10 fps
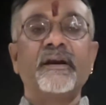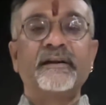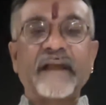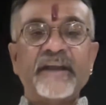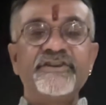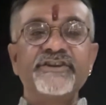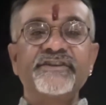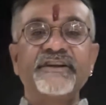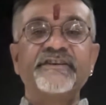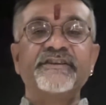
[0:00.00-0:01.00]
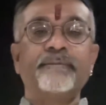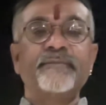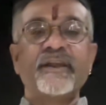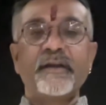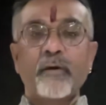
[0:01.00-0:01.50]
digested
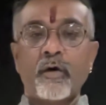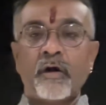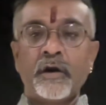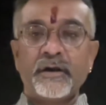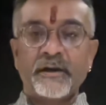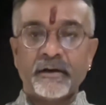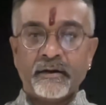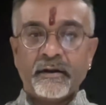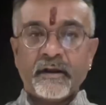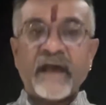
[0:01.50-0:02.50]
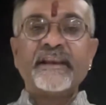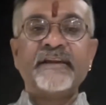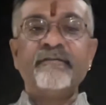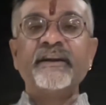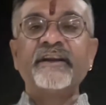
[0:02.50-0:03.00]
something called an
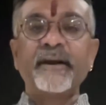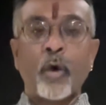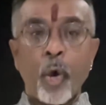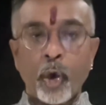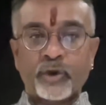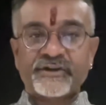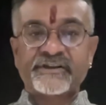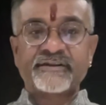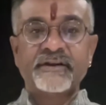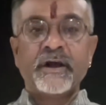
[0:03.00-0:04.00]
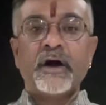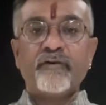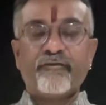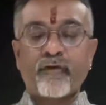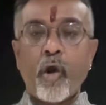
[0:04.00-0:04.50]
invented hoax of
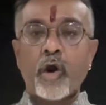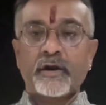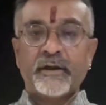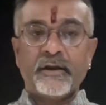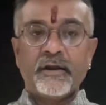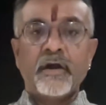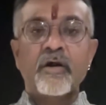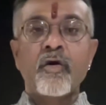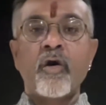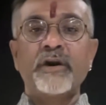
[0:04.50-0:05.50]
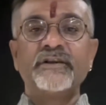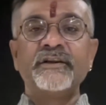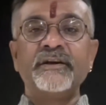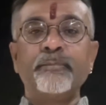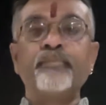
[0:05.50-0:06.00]
fraud called
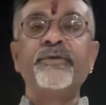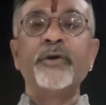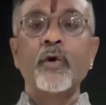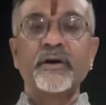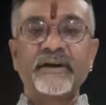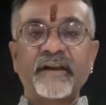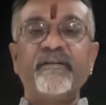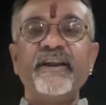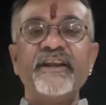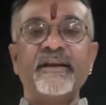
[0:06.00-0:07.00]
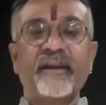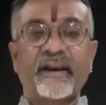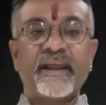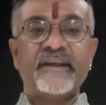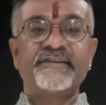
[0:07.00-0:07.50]
the pure Dravidian
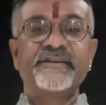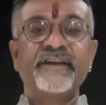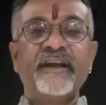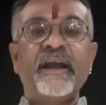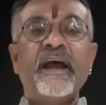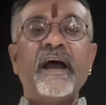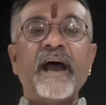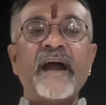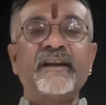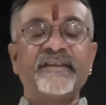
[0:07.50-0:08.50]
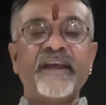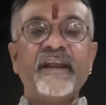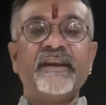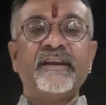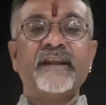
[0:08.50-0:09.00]
race, and
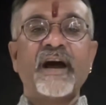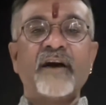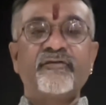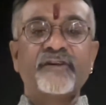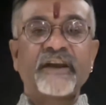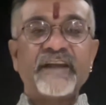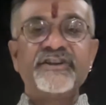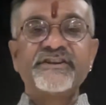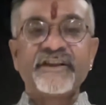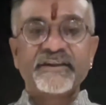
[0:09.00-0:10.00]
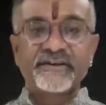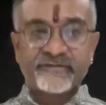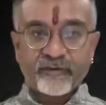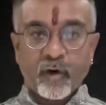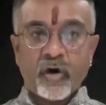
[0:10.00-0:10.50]
then after digesting this
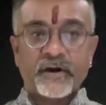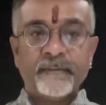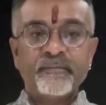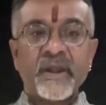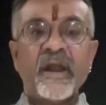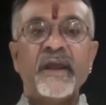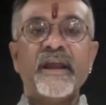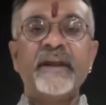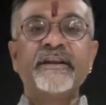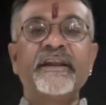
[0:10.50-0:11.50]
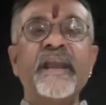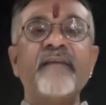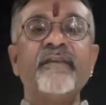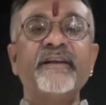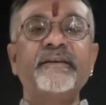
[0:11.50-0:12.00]
fraud, it
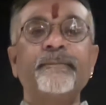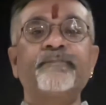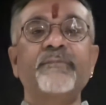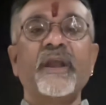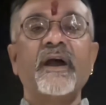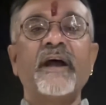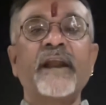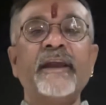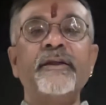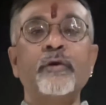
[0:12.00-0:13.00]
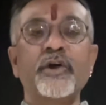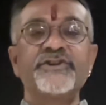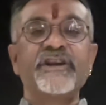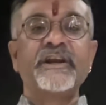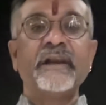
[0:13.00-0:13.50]
gave it an
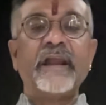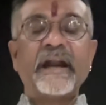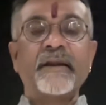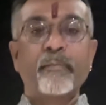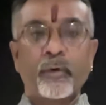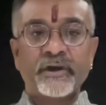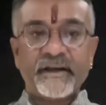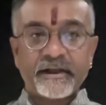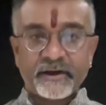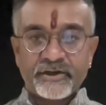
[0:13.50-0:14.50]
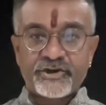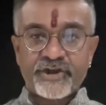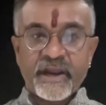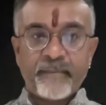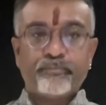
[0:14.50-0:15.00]
ideological and a political
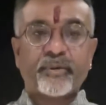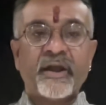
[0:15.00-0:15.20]
shape